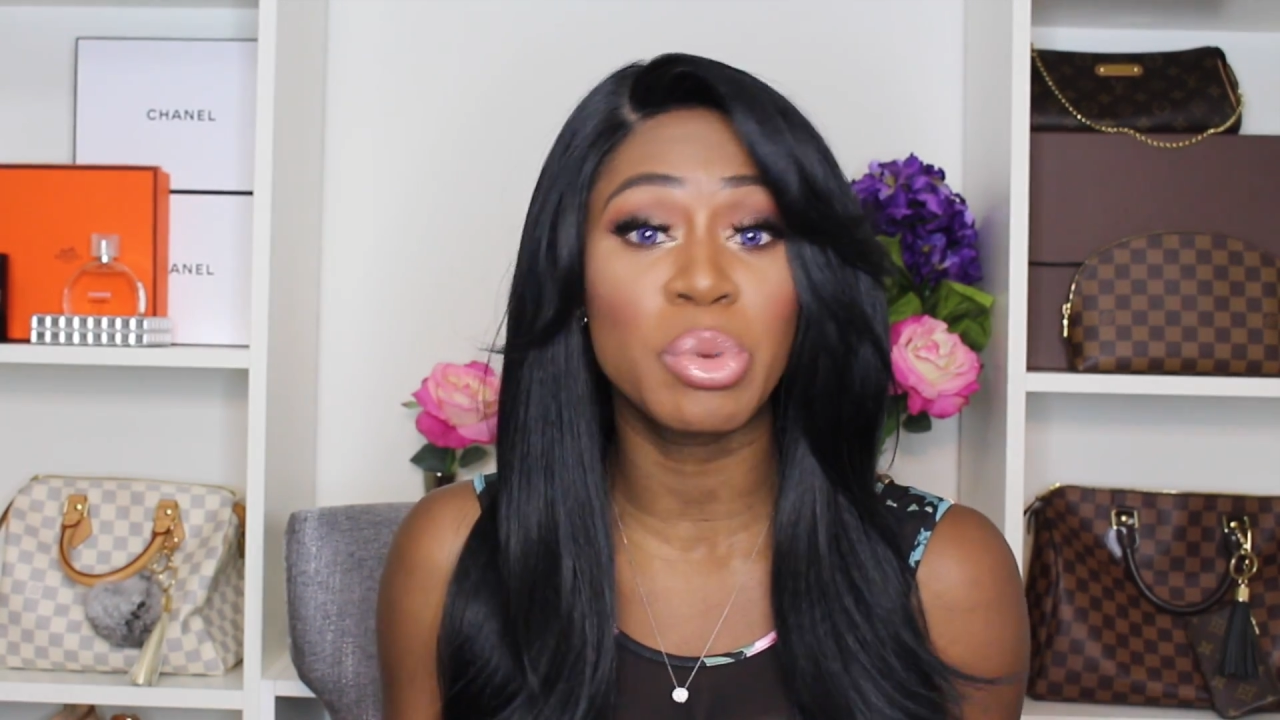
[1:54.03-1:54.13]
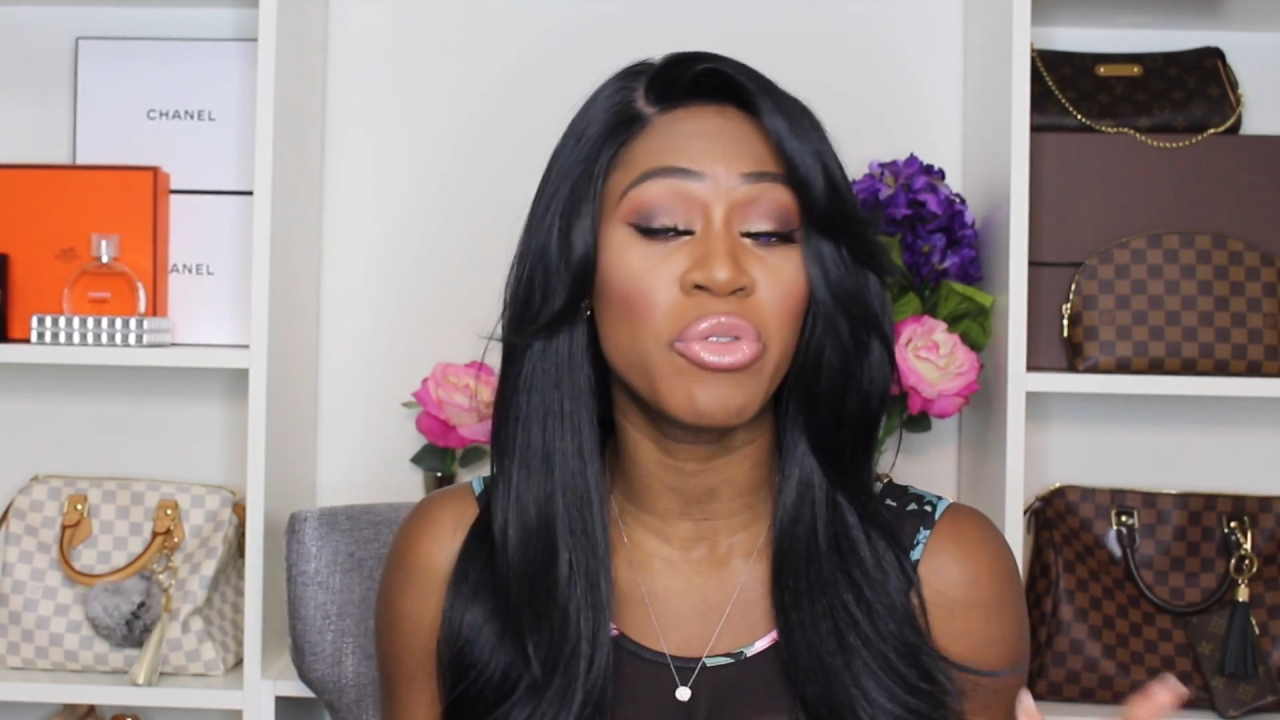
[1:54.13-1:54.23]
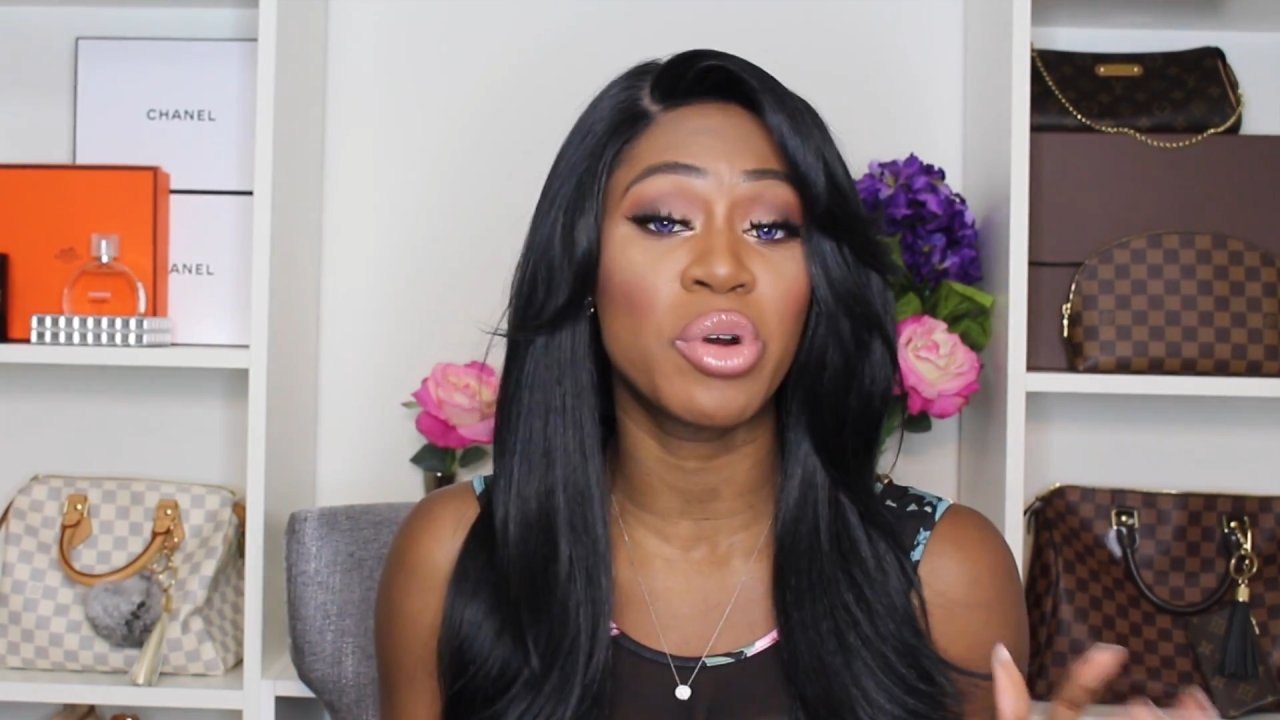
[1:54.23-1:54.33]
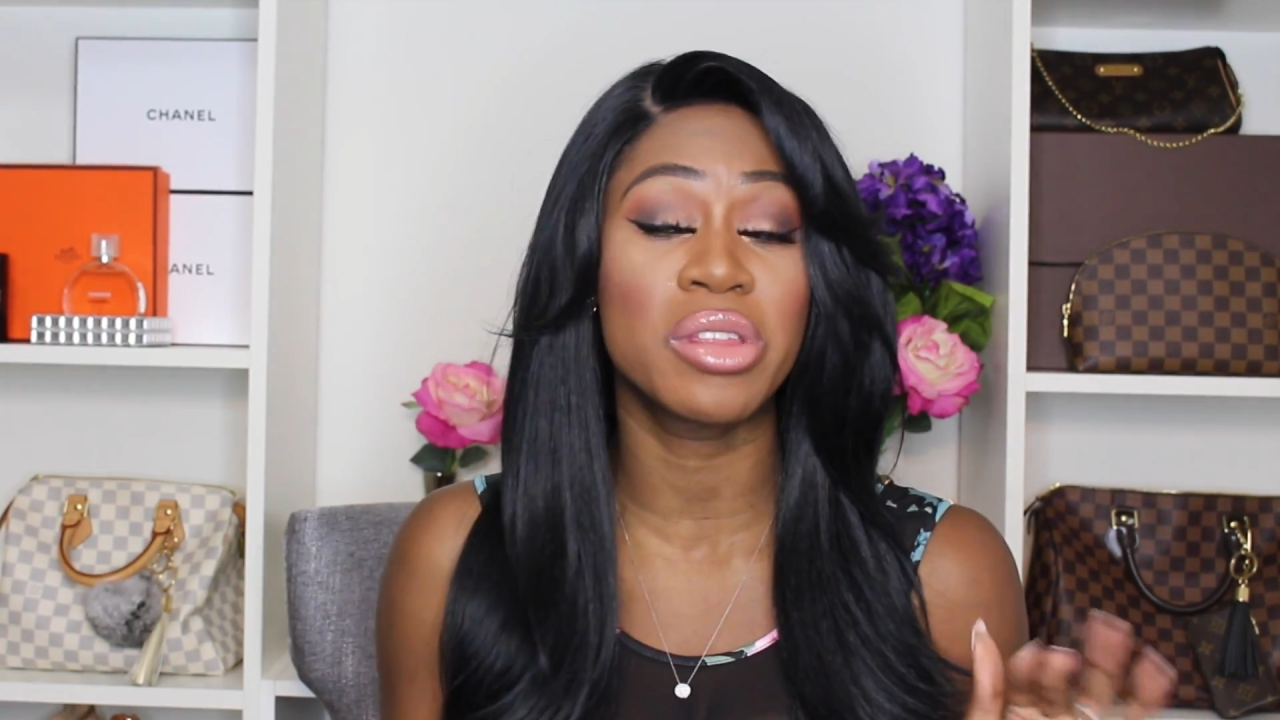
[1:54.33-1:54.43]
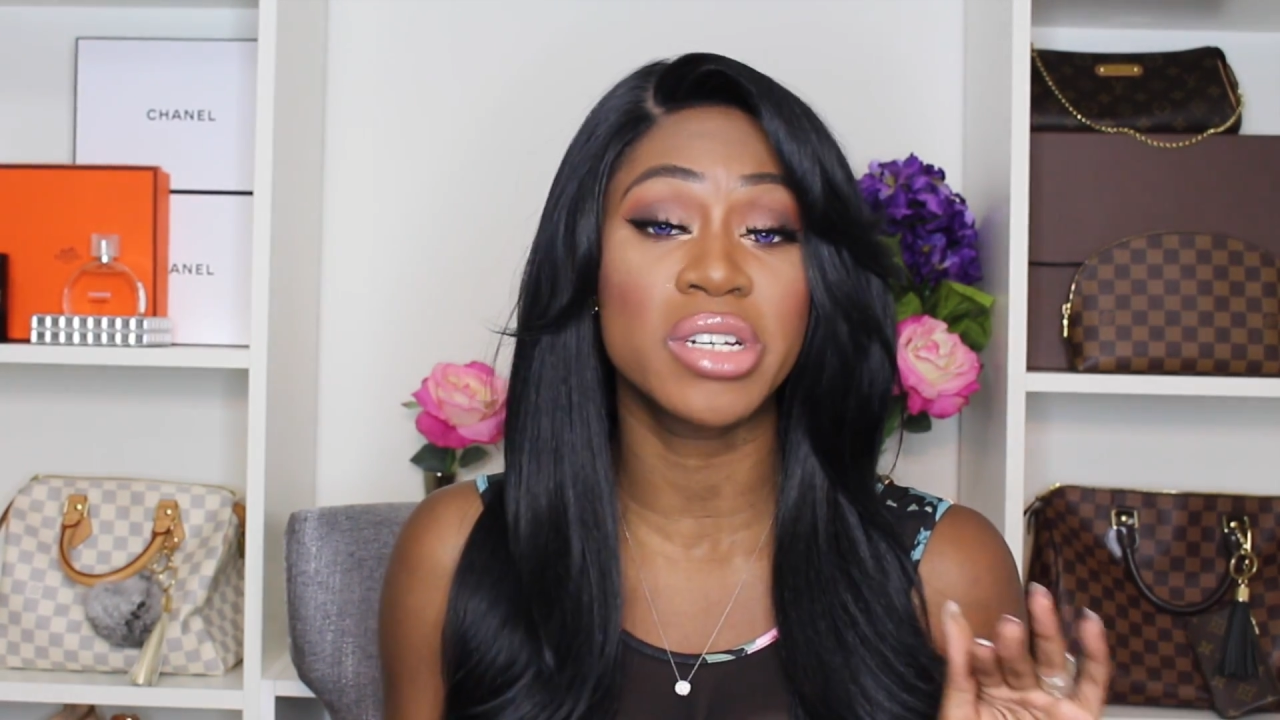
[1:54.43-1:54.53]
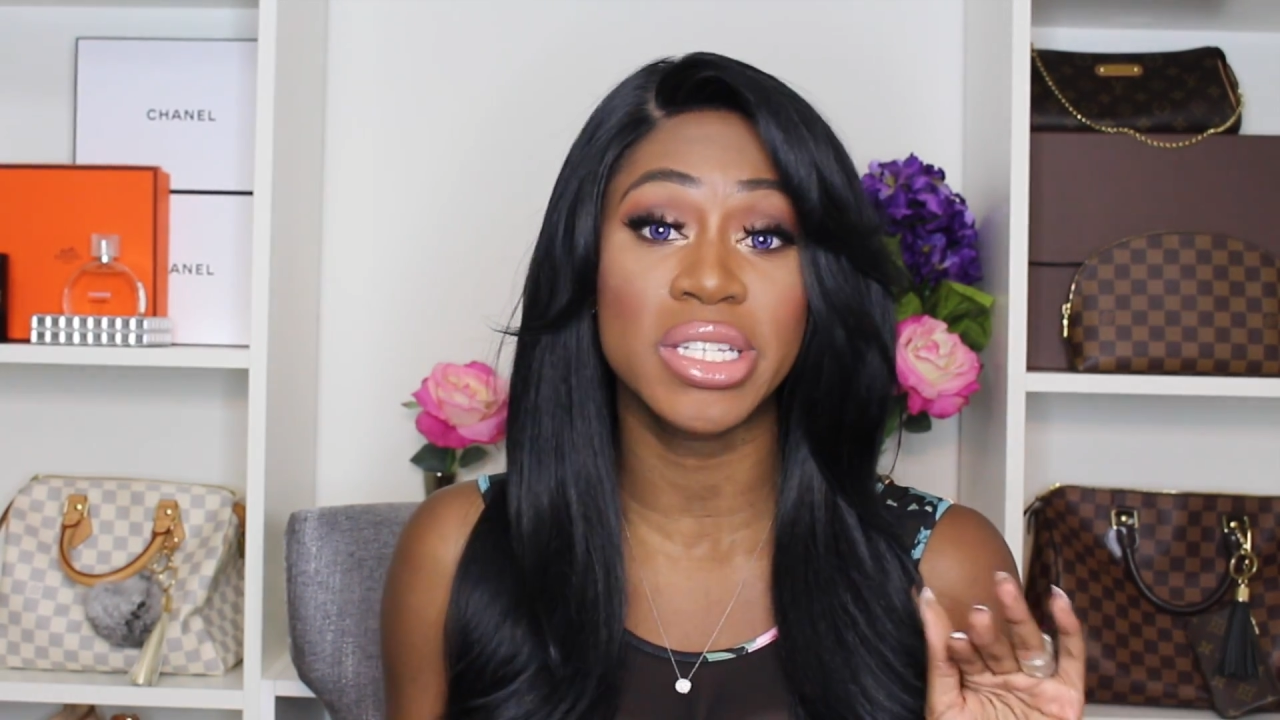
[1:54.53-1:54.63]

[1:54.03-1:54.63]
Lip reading: before they're